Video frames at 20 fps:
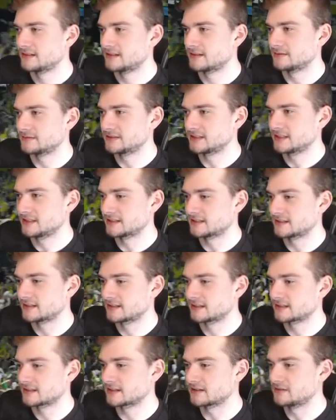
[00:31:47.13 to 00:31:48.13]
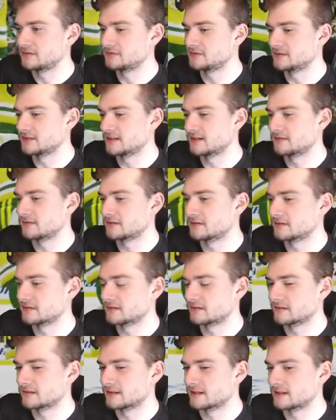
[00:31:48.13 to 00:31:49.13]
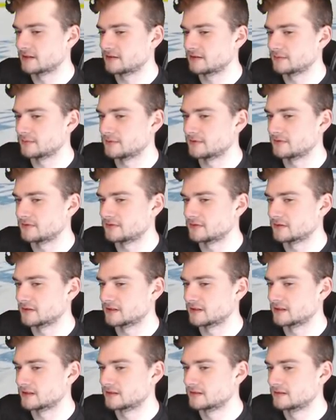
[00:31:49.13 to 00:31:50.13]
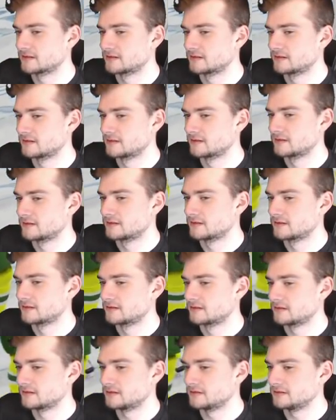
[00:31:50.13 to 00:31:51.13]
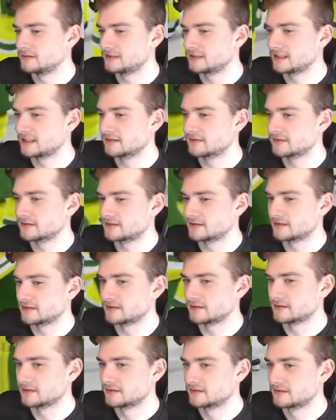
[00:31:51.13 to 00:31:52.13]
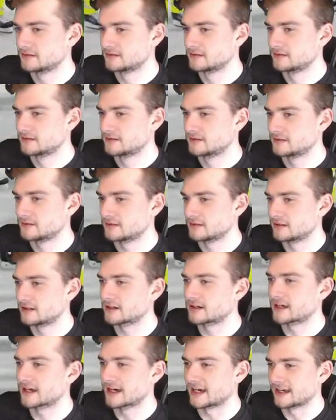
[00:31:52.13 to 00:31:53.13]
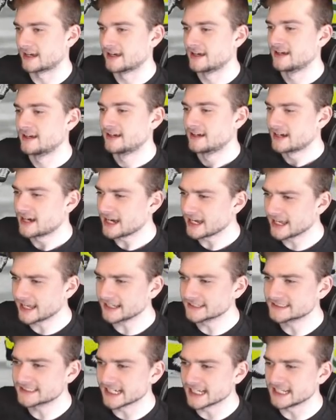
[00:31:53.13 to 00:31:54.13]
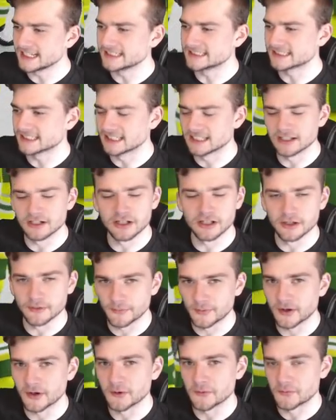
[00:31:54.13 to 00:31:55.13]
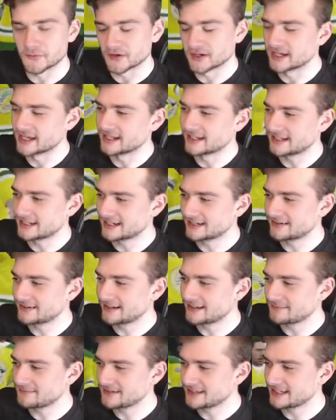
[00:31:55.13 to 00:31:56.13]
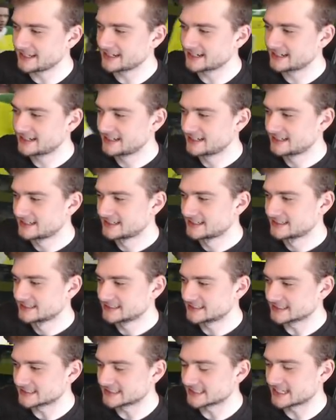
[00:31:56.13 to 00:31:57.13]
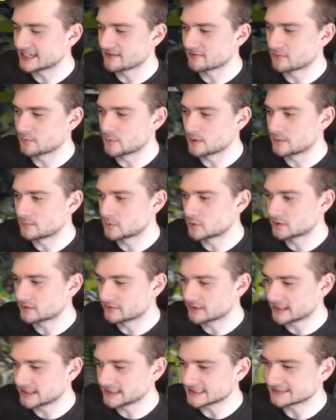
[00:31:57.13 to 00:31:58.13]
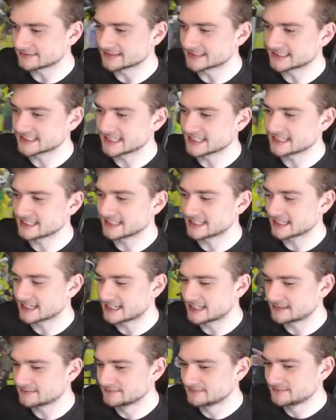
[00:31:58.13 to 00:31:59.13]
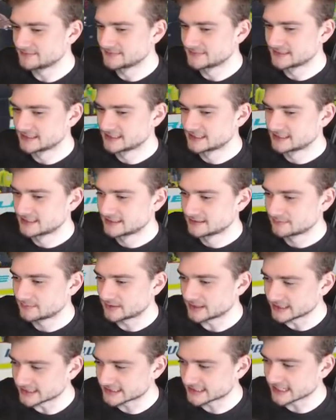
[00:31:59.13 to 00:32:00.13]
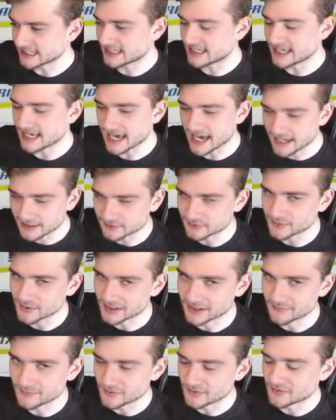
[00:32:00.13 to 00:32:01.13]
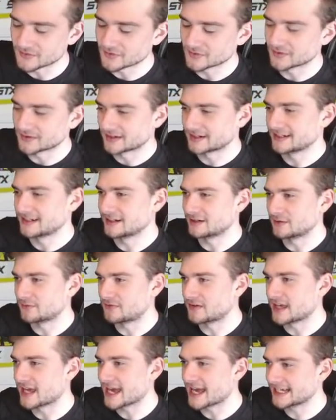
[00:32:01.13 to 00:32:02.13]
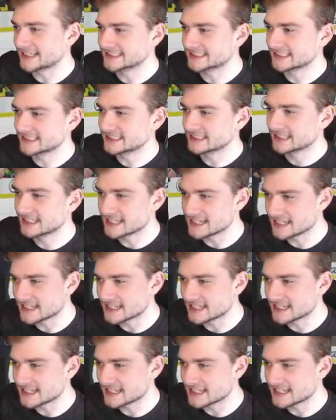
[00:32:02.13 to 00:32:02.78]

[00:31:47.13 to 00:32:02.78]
I'm trying to think, like, who's never held it before. Who's he give it to? Okay. I guess that is a little appropriate. You know what I mean? Just to give him one more raise of a Stanley Cup. But it's like he has won it before. You know, if he hasn't, he